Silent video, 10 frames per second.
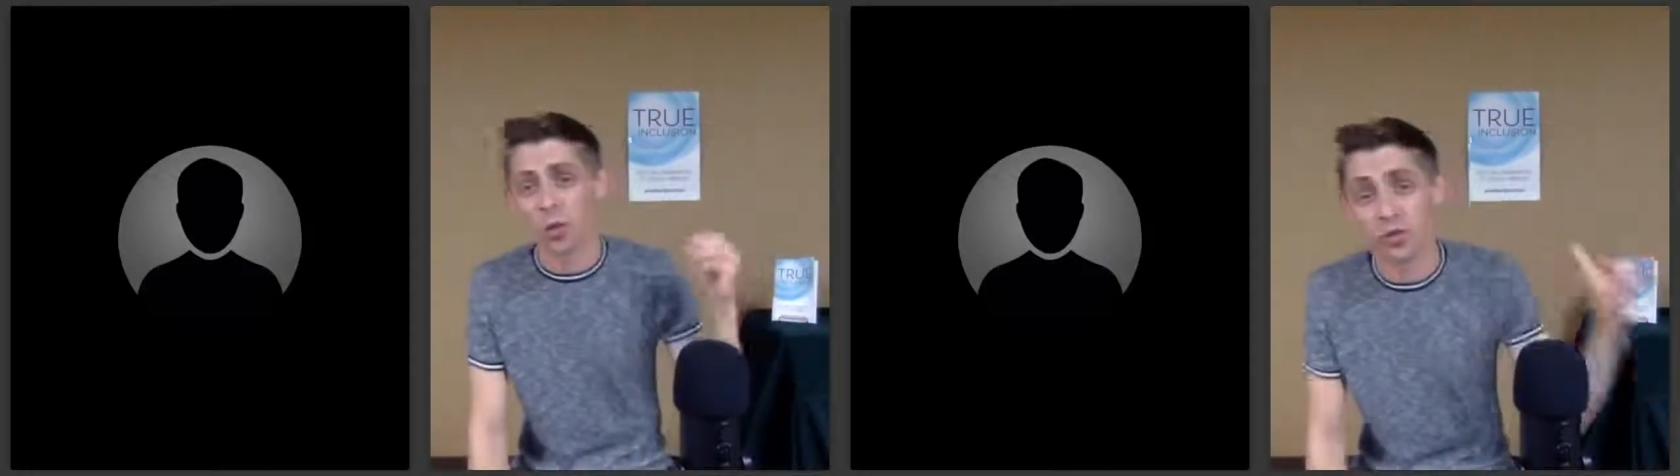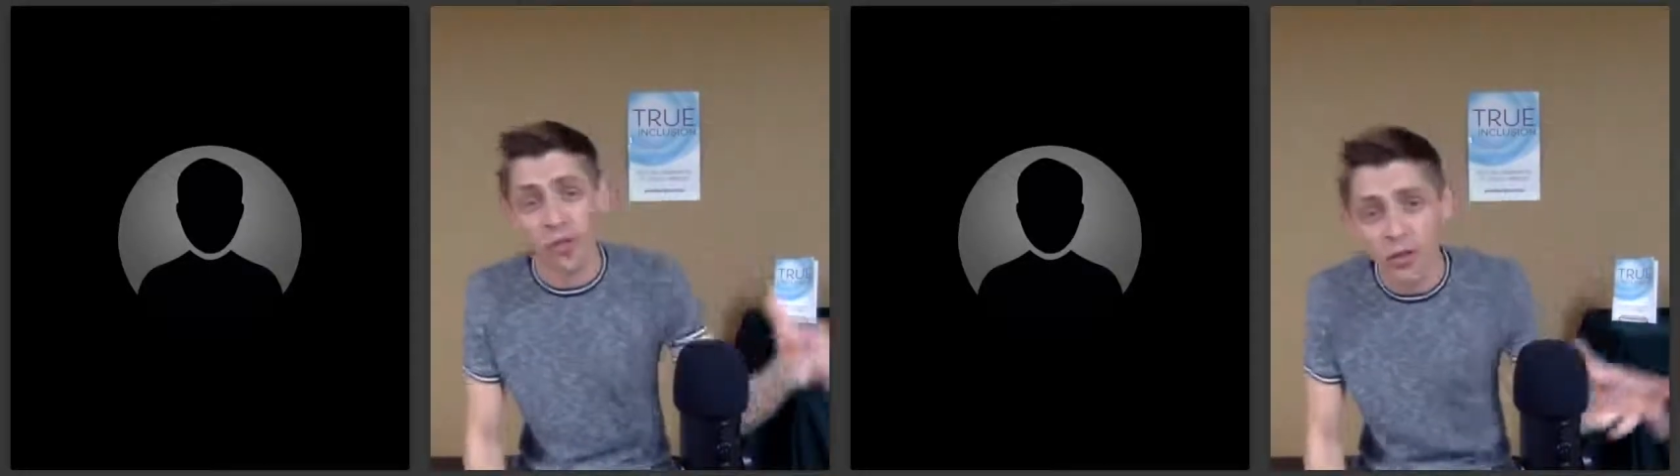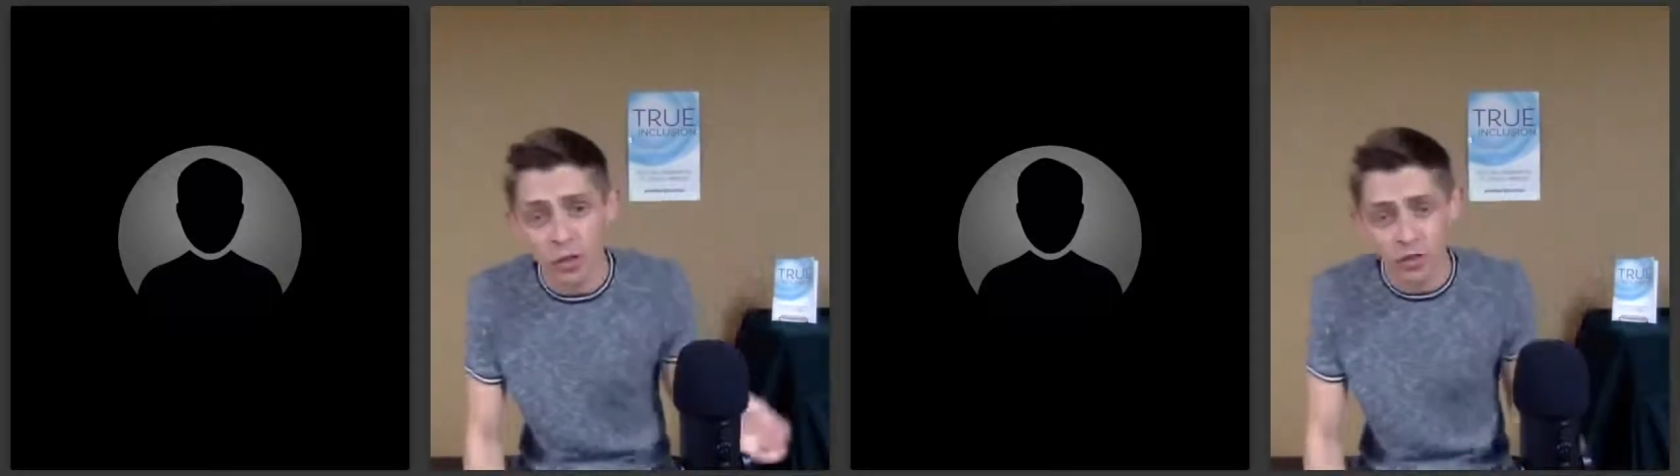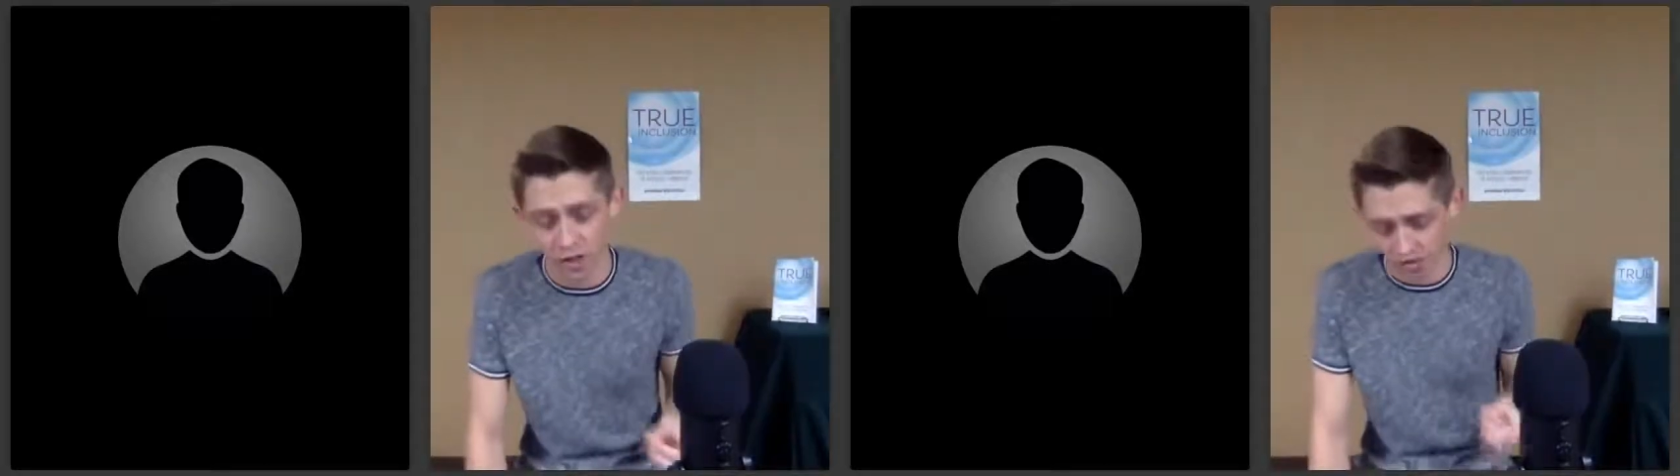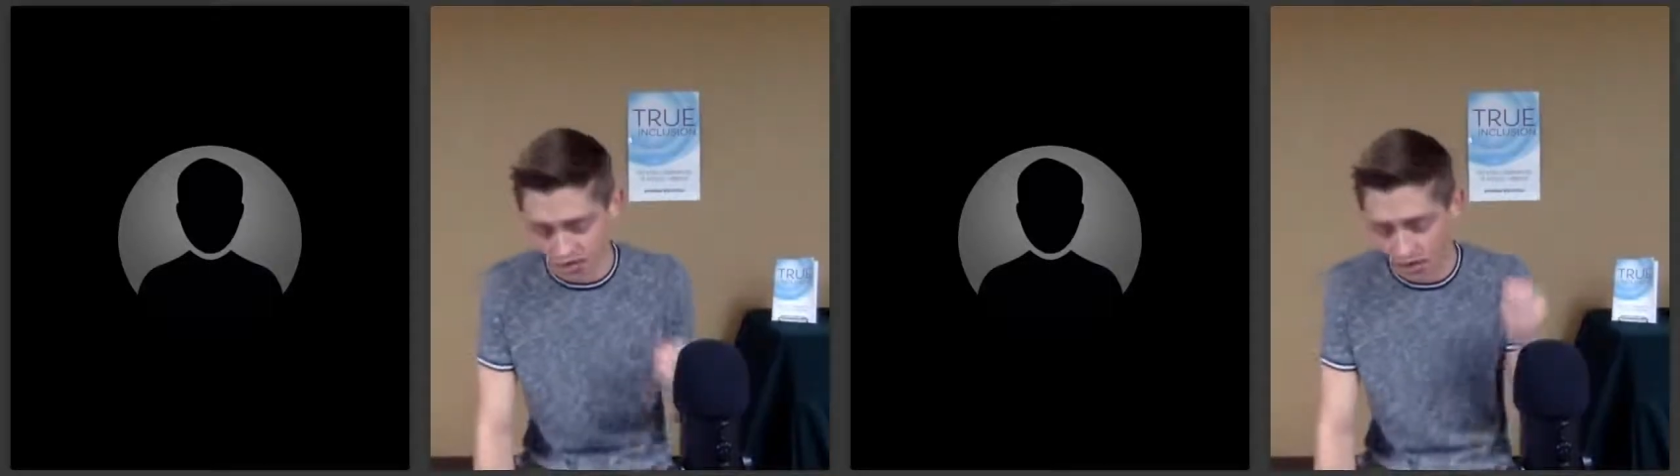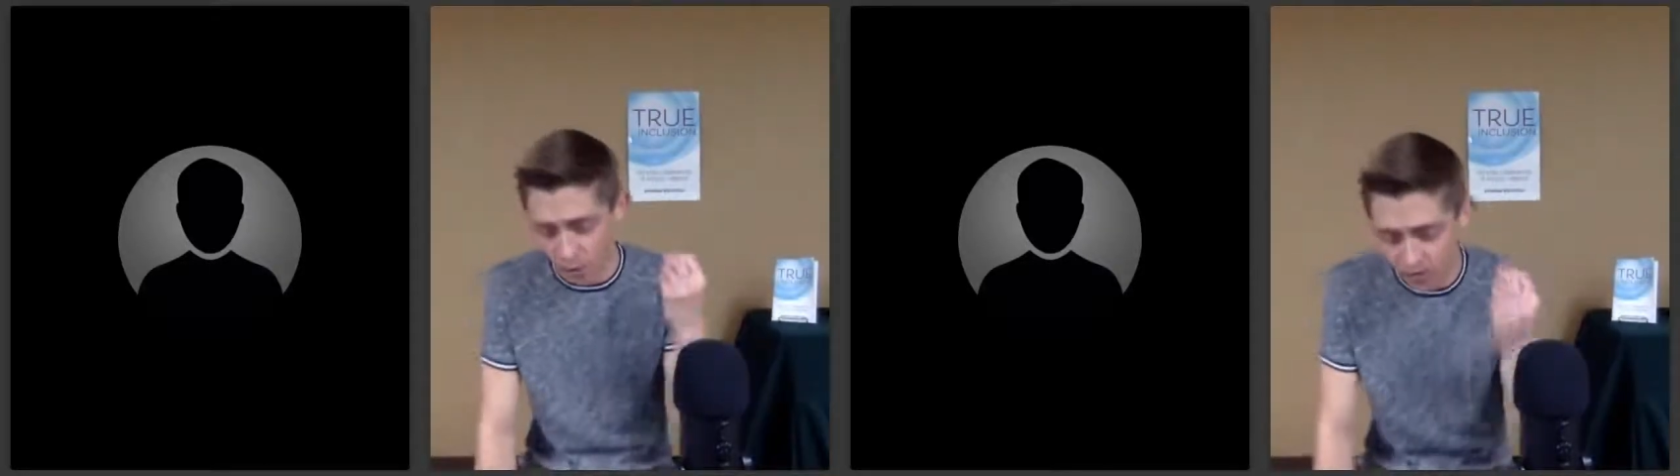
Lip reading: or gender justice or